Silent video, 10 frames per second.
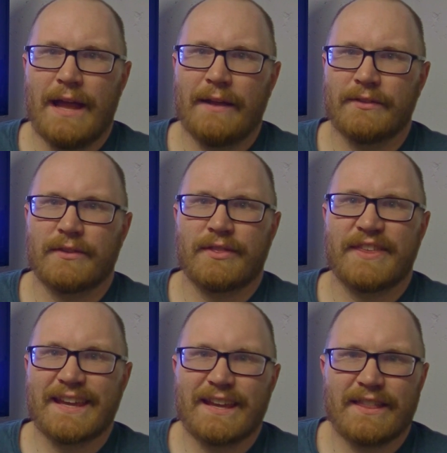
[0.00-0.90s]
And
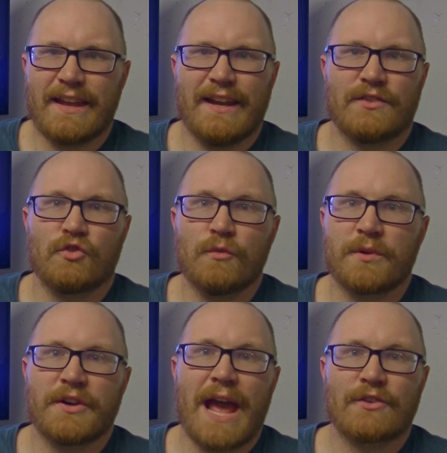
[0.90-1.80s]
thinking that a
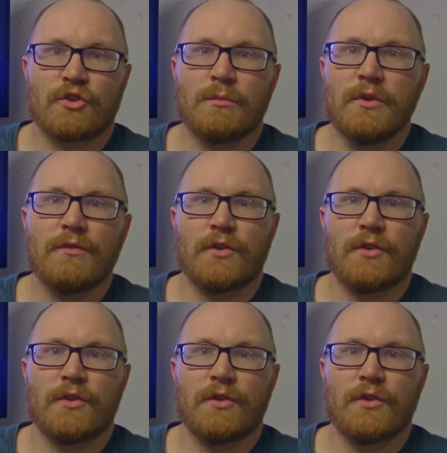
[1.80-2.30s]
supernatural move